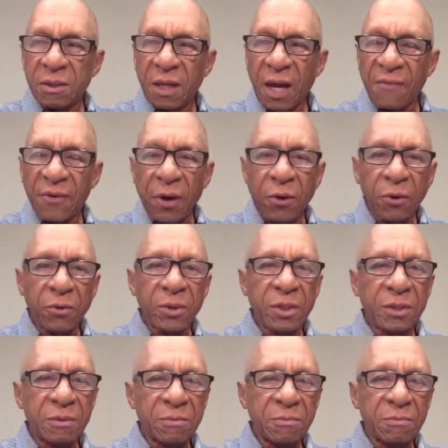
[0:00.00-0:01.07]
I've heard
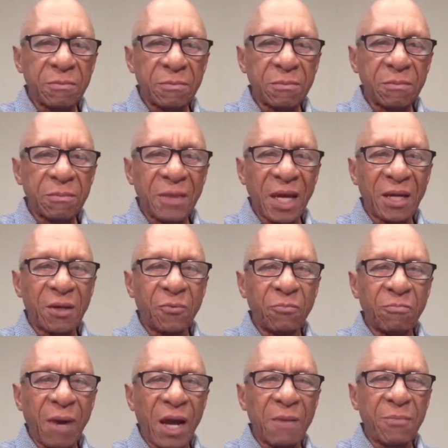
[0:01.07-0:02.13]
it that
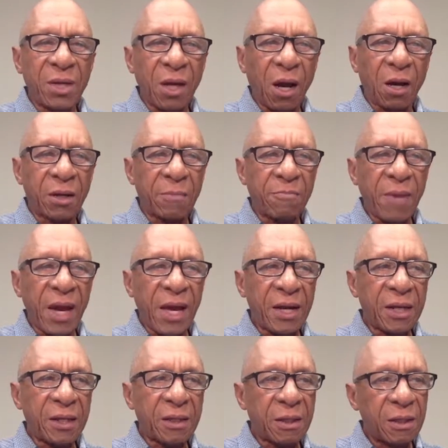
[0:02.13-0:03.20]
it might be
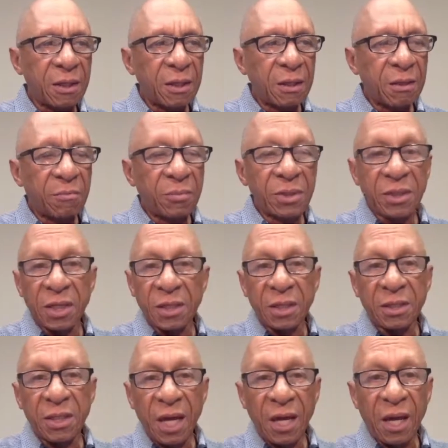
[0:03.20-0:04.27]
automatic, but then
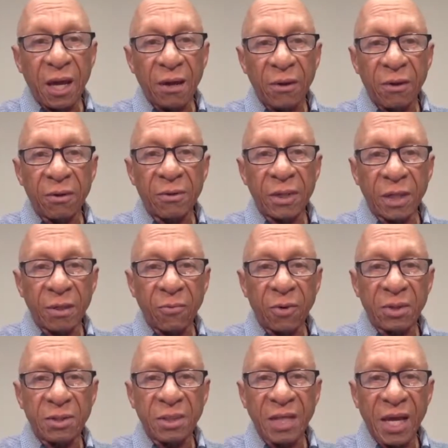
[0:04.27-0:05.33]
today I heard that it
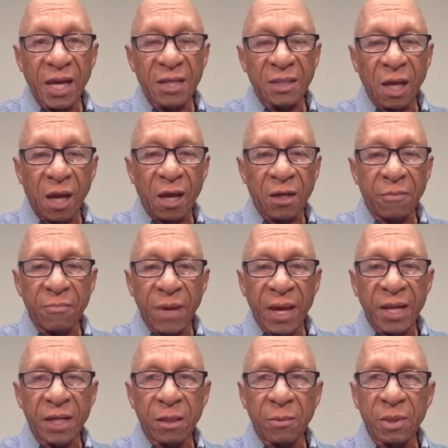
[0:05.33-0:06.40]
wasn't as
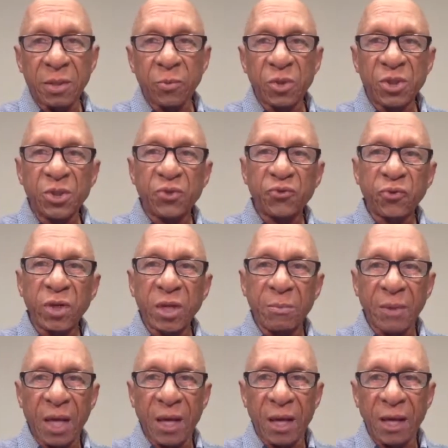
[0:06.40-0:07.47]
automatic, but it was
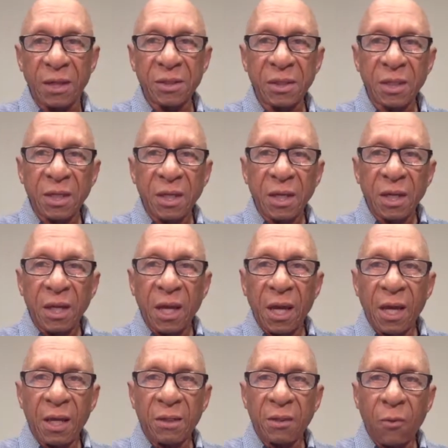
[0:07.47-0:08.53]
streamlined.
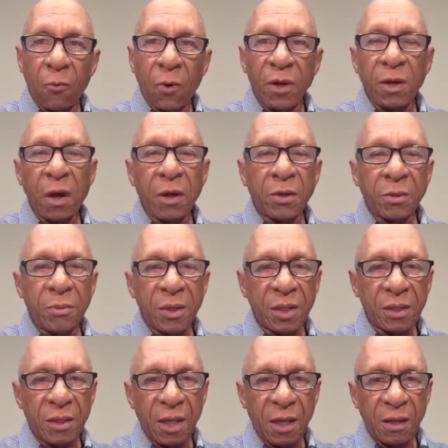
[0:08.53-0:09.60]
And the one
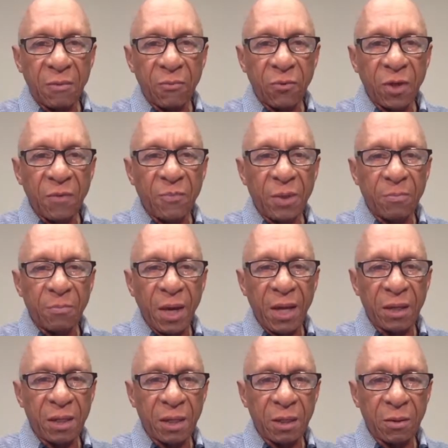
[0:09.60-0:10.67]
argument that we've been
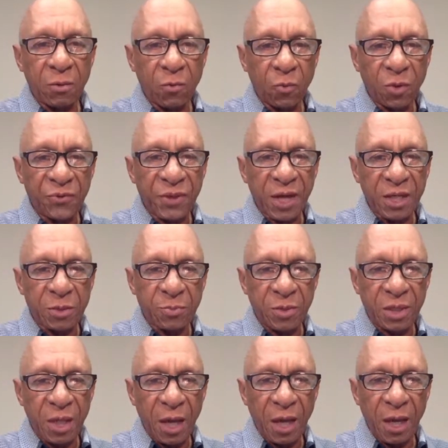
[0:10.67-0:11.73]
making with
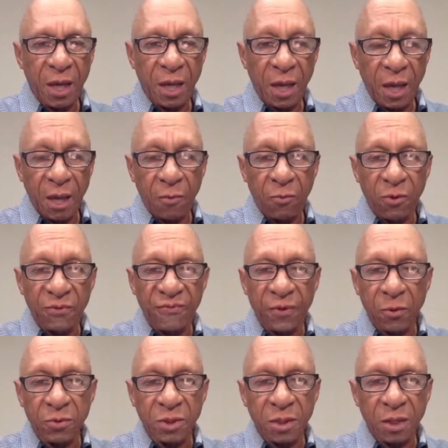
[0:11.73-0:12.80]
SBA and with
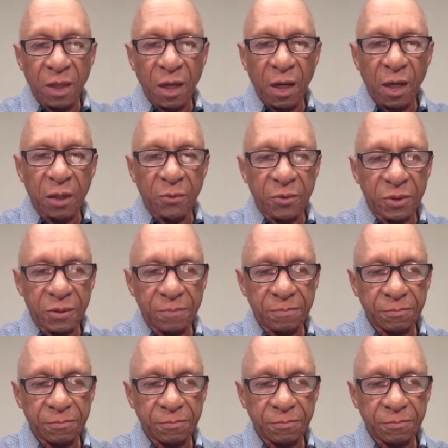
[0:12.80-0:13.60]
folks in Congress